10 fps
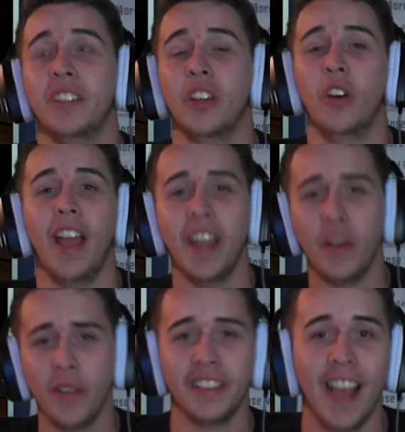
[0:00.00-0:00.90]
So
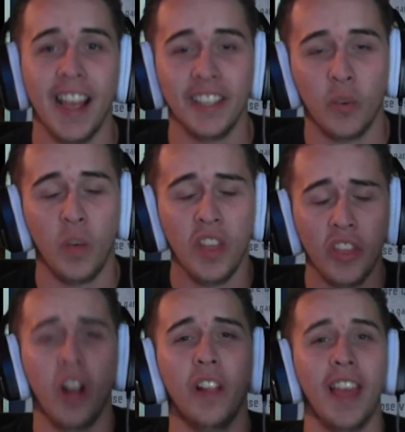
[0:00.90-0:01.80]
anyways guys,
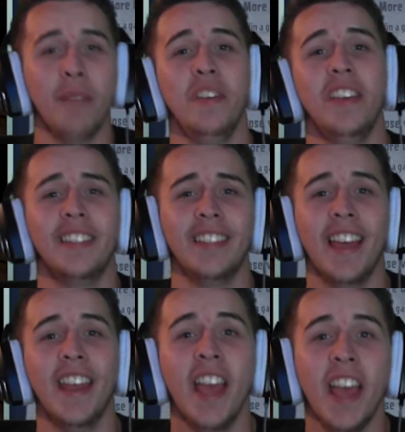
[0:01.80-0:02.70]
with all of that being
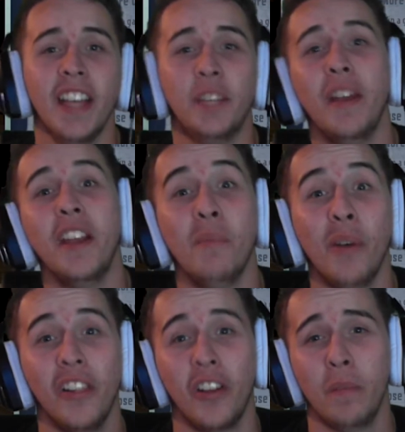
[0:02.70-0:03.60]
said, it's been your
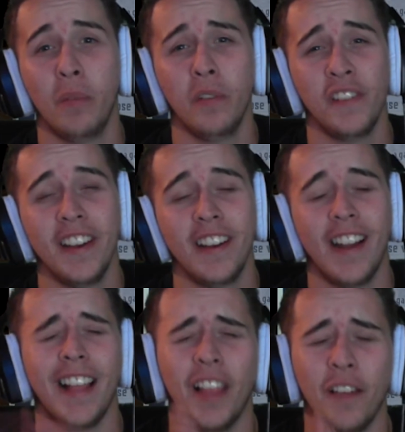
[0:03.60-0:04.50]
boy Lord Boofer here.
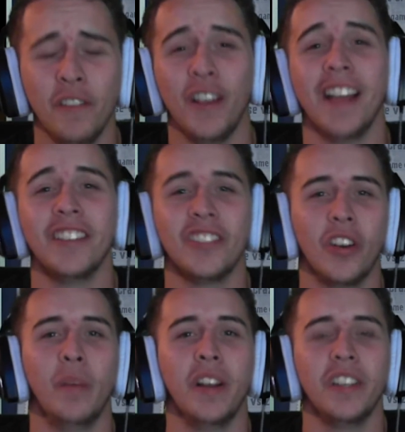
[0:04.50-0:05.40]
I love you guys so
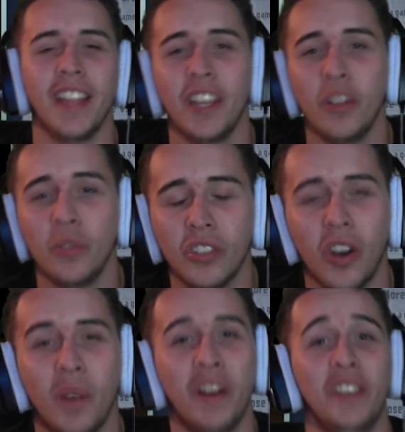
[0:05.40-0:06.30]
so much. Thank you
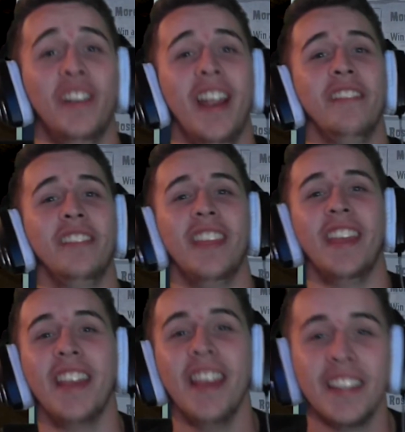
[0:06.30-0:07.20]
so much for
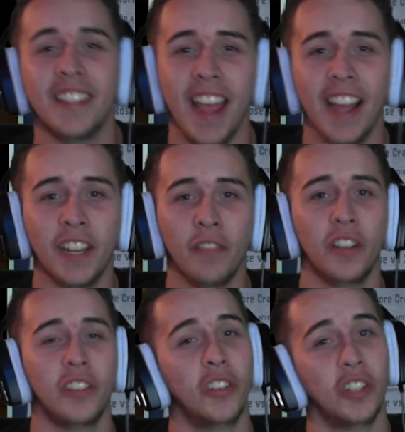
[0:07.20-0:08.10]
everything. Stay active
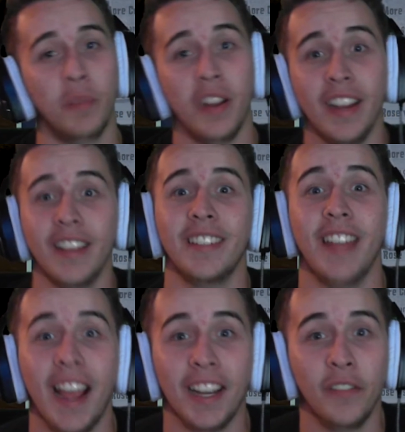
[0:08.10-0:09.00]
on social media,
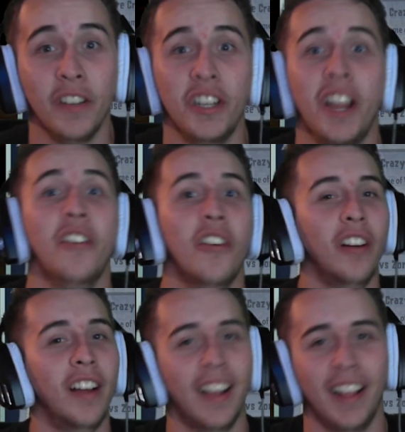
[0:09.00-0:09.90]
stay active in
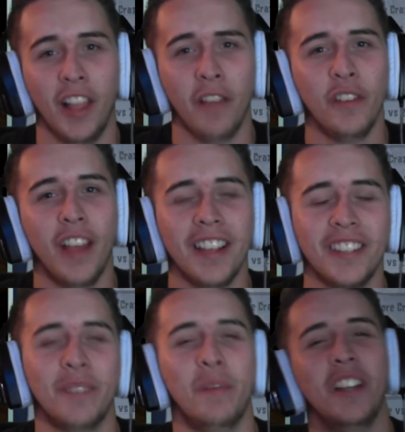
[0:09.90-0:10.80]
general. I love you
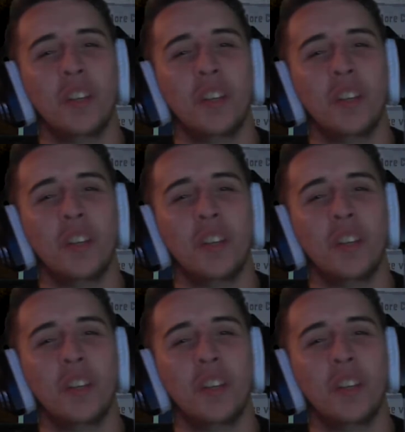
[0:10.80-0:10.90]
guys so much.